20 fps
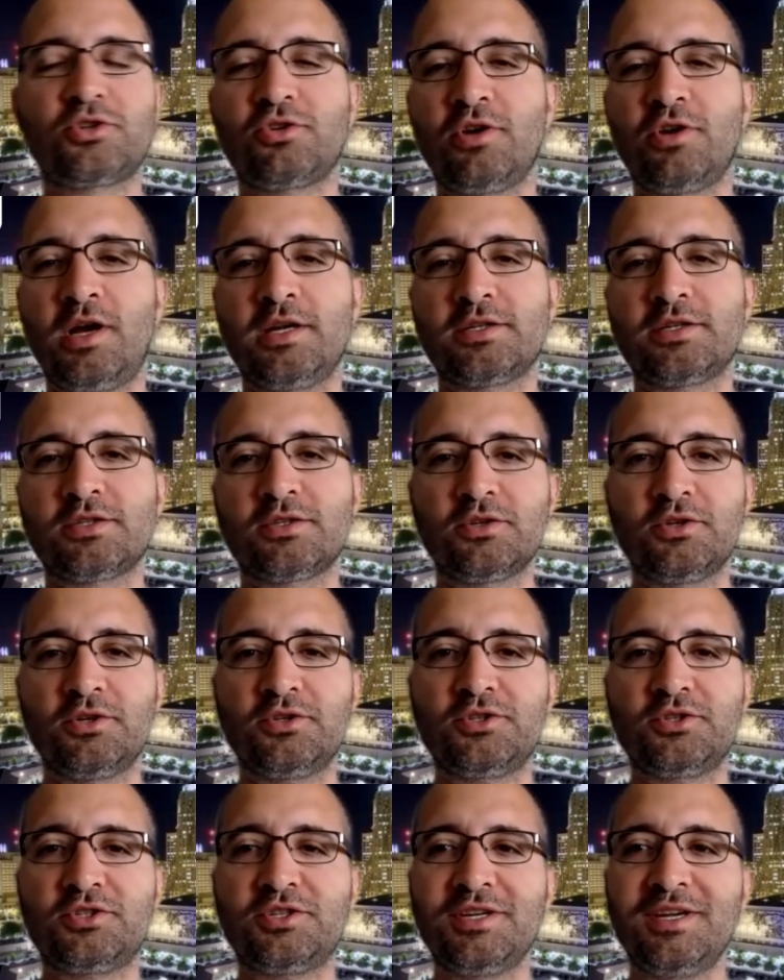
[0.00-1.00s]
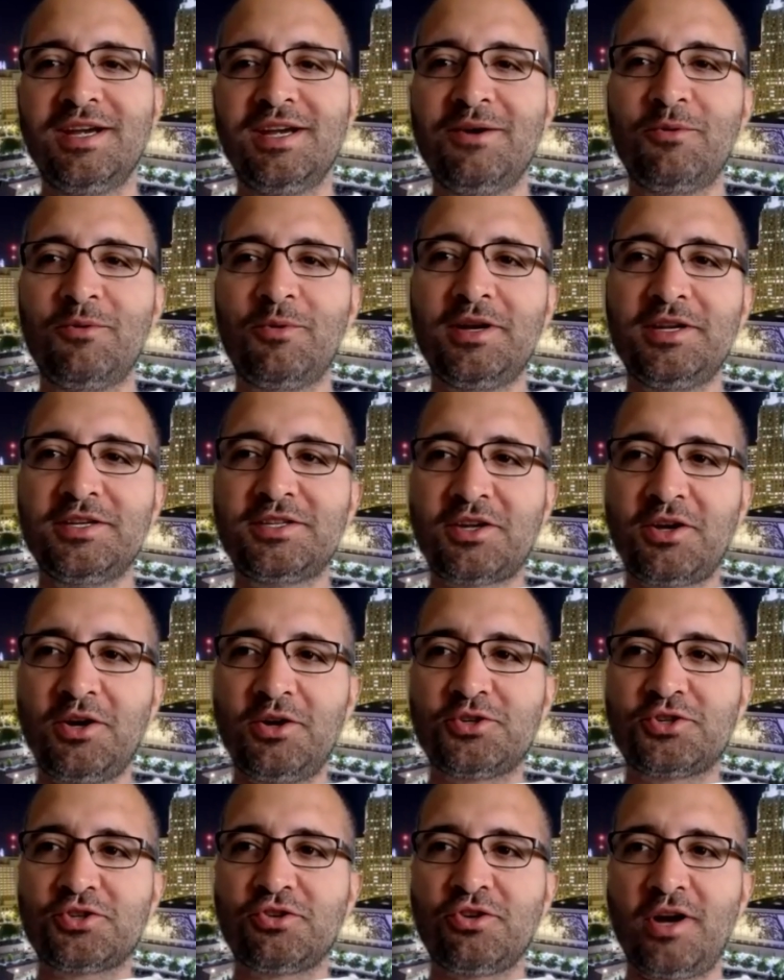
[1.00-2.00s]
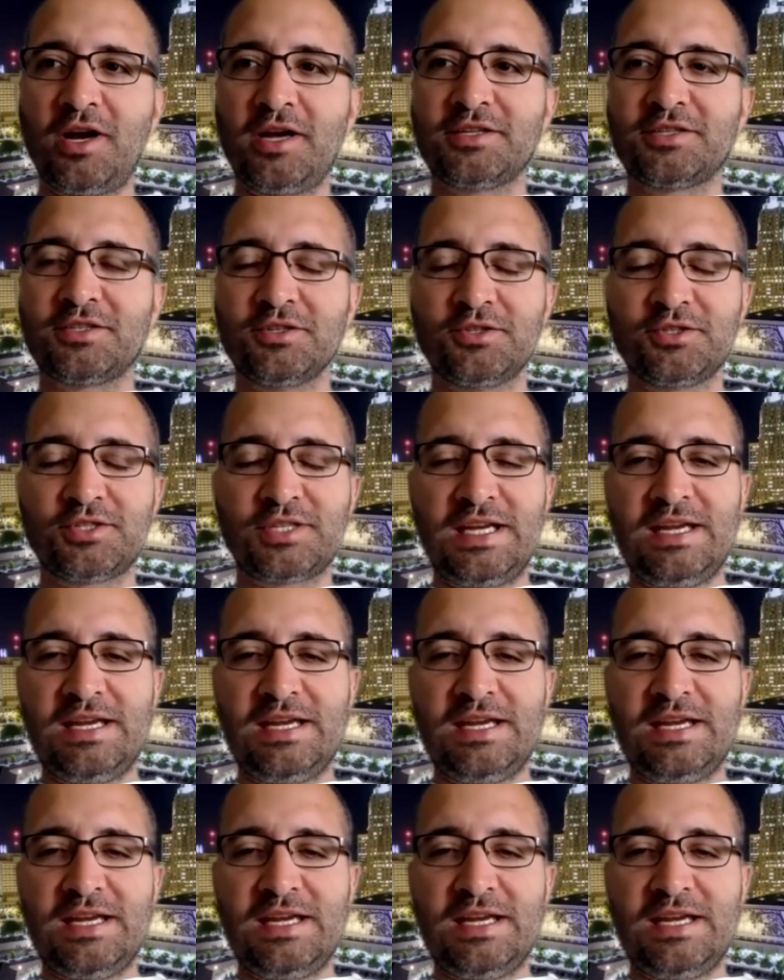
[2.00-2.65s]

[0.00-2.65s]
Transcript: Chrysler's